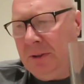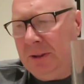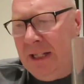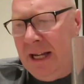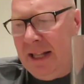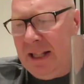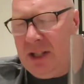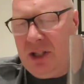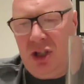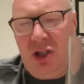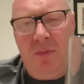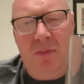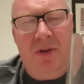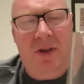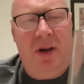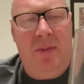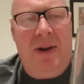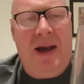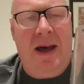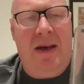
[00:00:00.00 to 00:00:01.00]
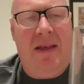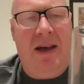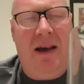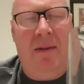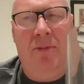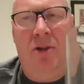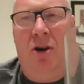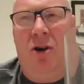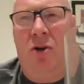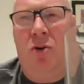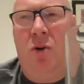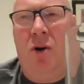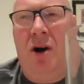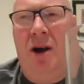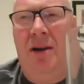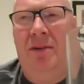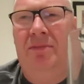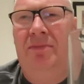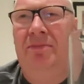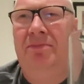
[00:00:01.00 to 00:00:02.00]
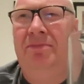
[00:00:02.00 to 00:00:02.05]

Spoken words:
Yeah, there's something about that I'm not quite...